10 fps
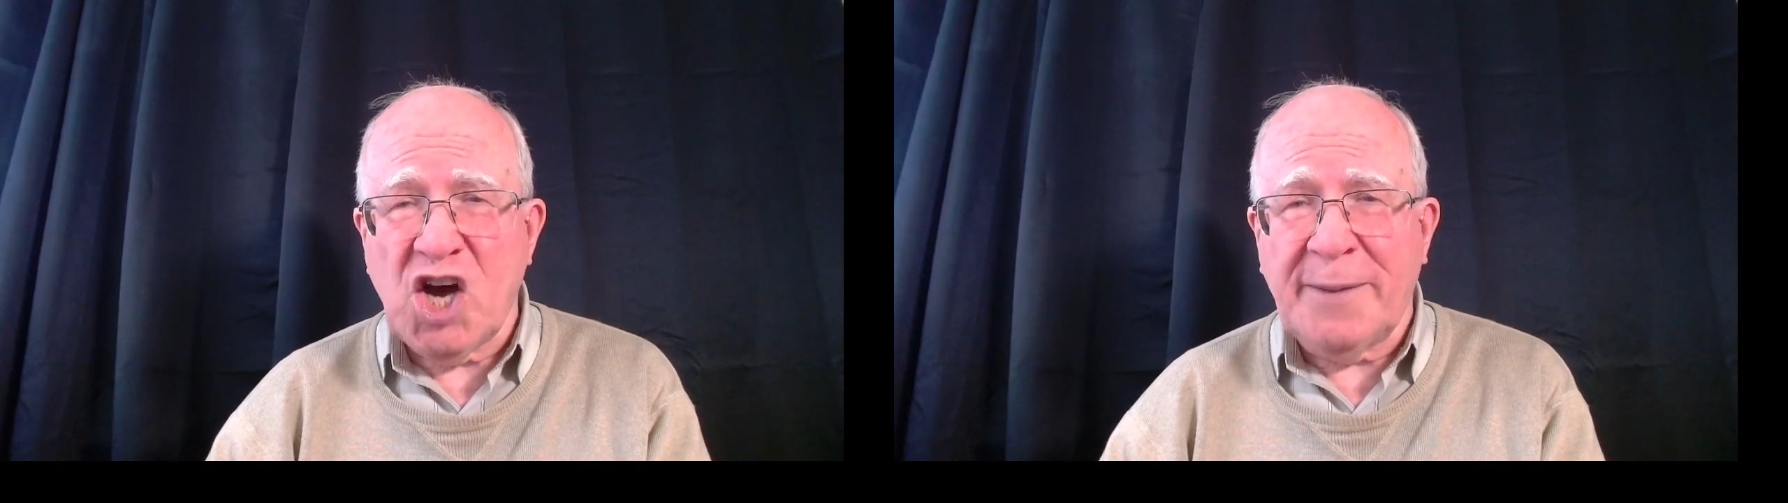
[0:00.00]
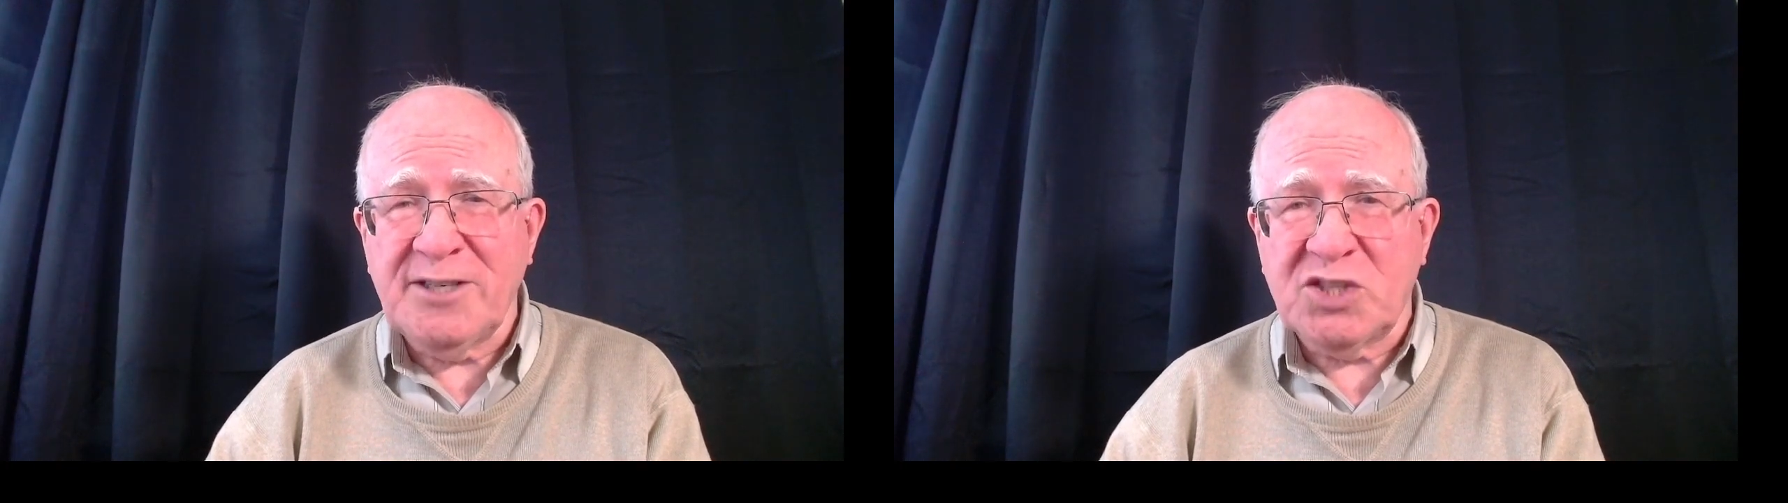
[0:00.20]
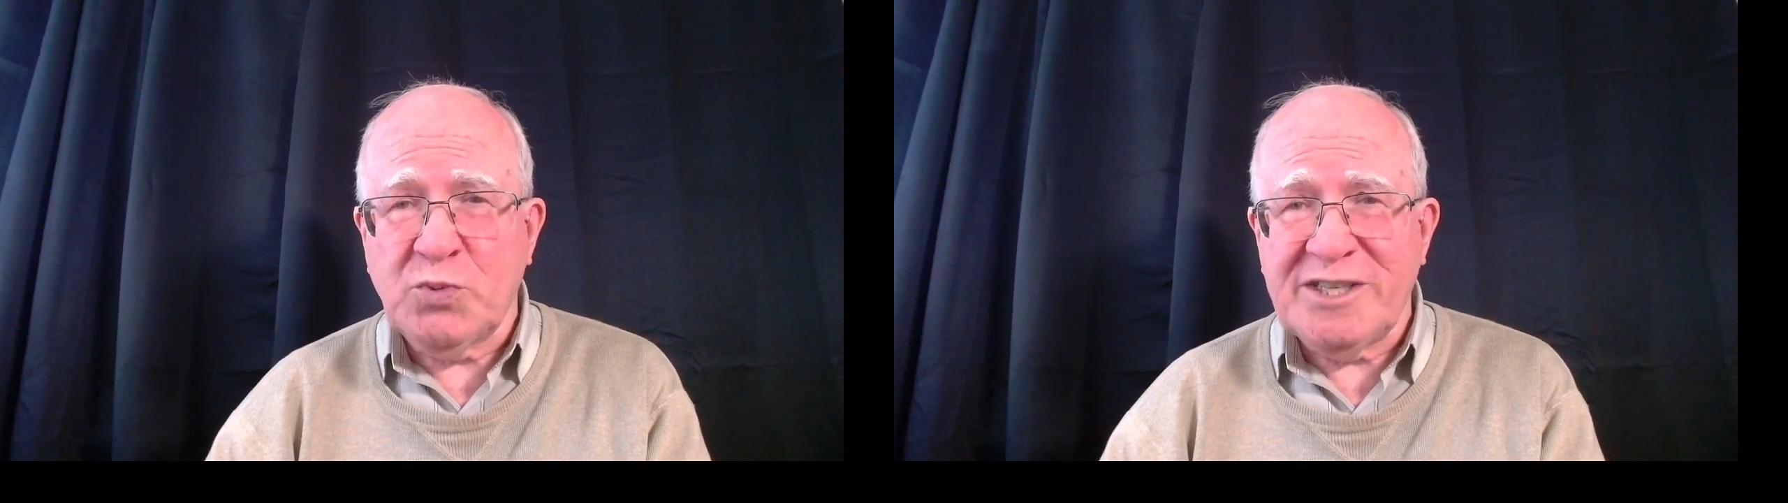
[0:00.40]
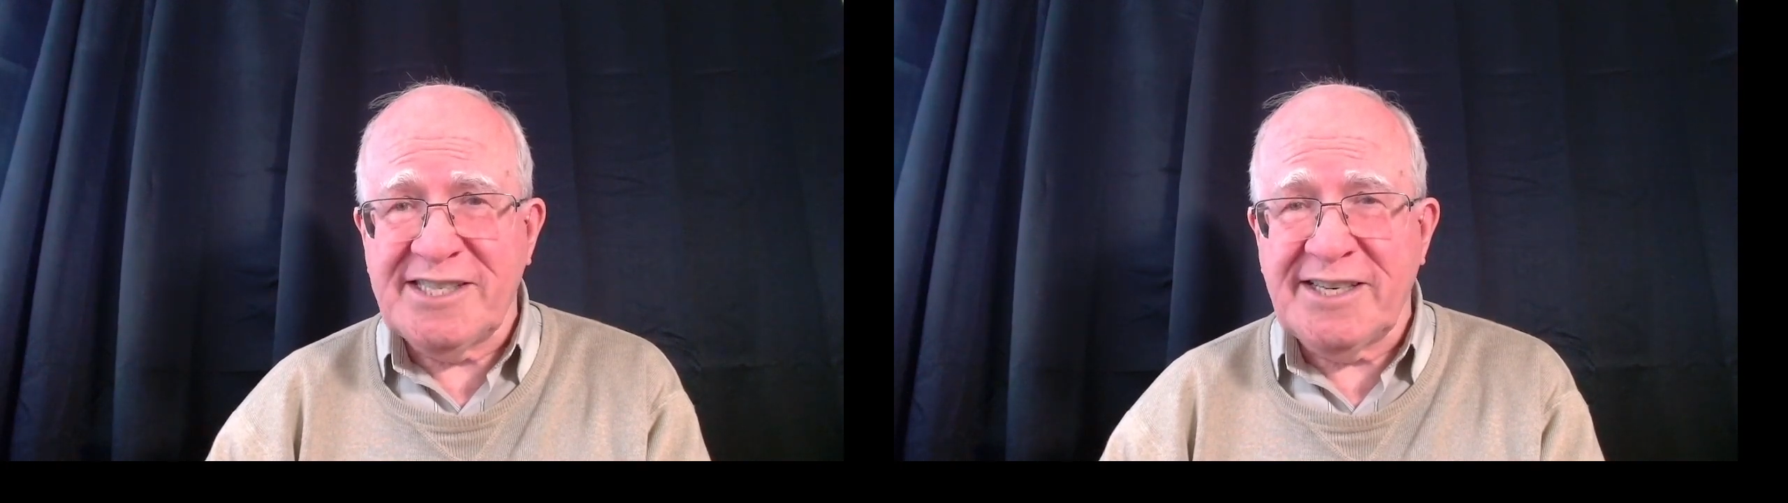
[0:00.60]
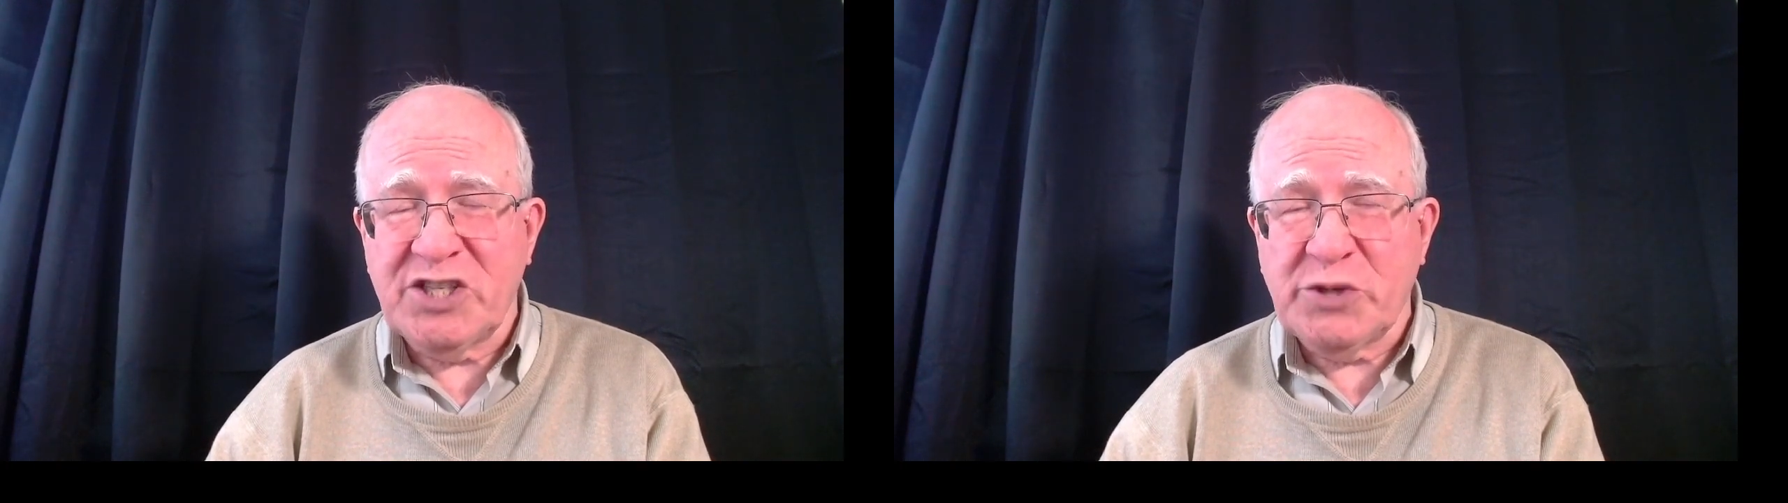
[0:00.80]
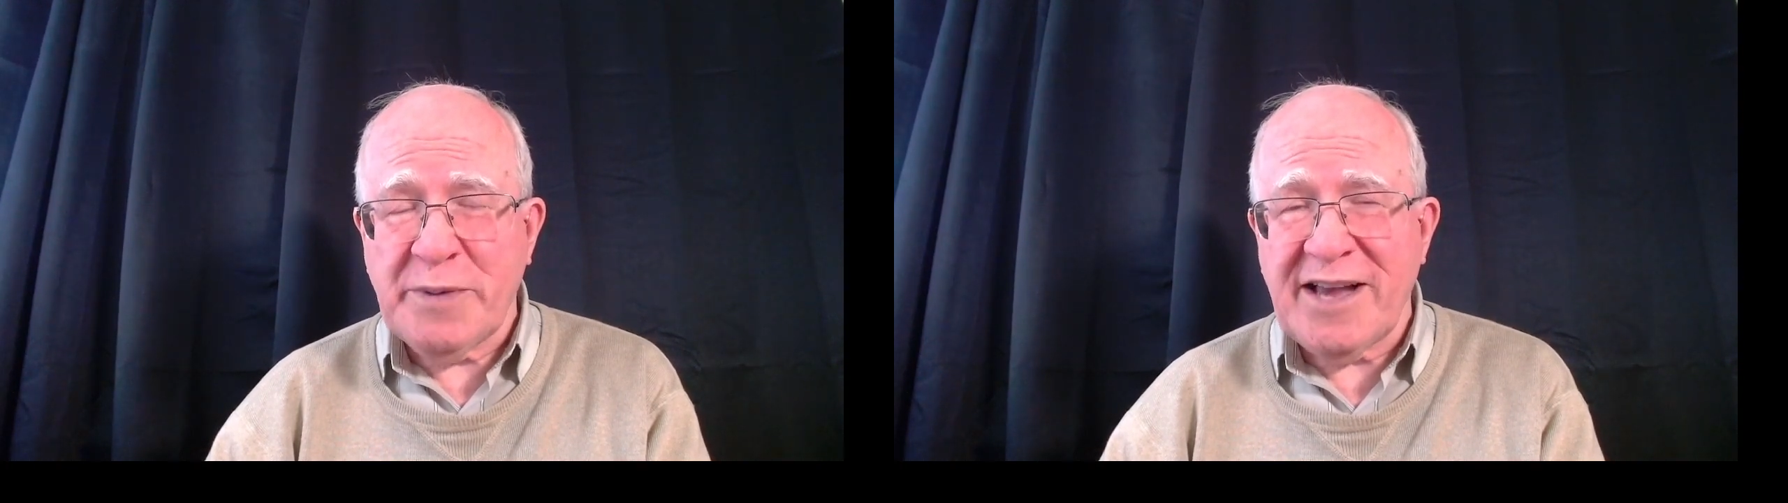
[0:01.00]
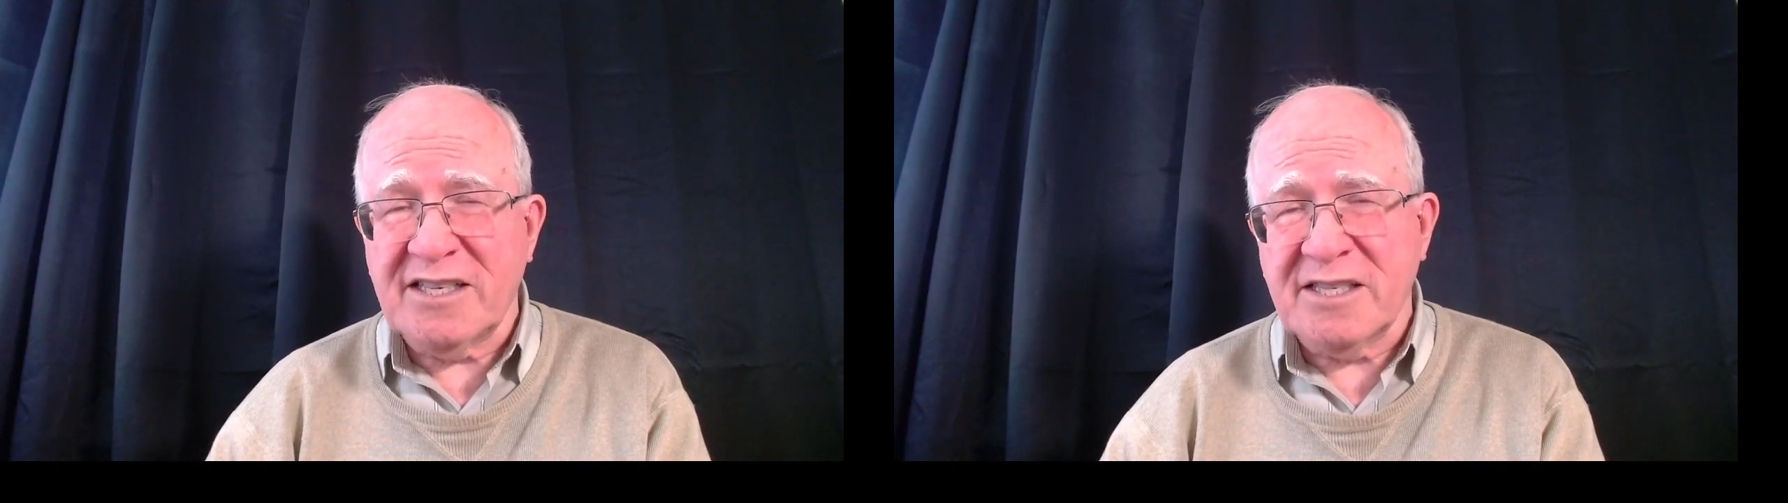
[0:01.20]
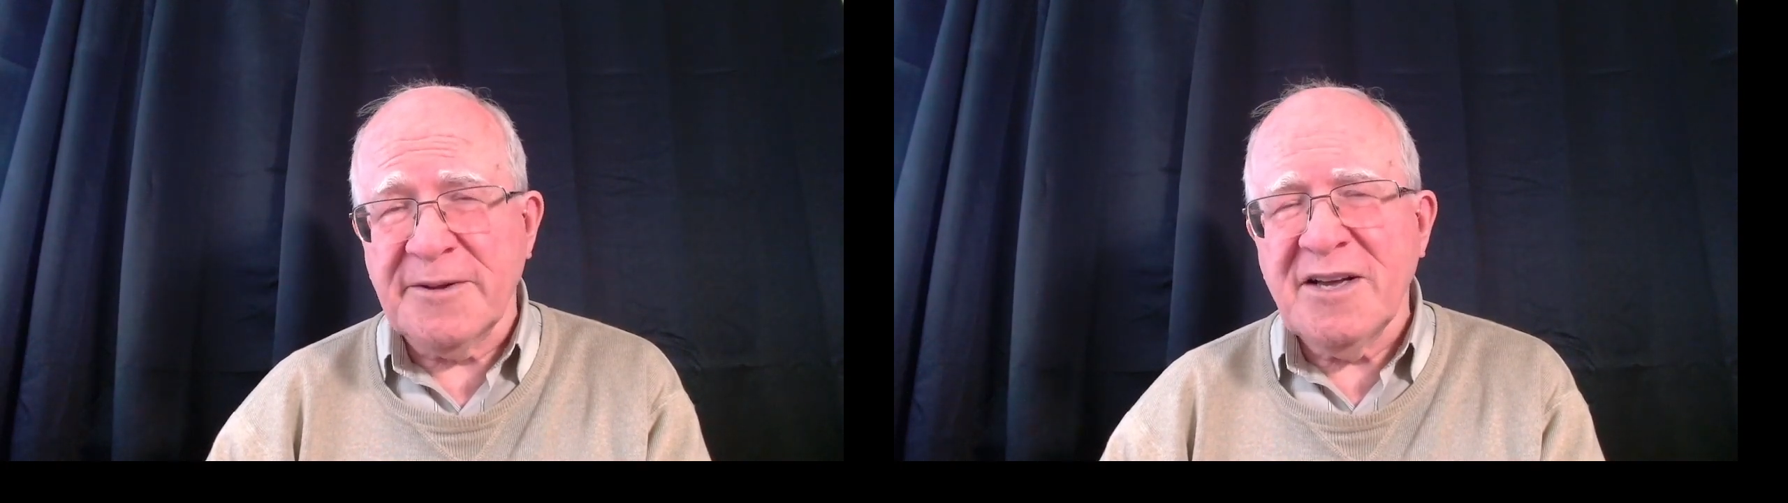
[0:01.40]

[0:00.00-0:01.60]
objects we see in space,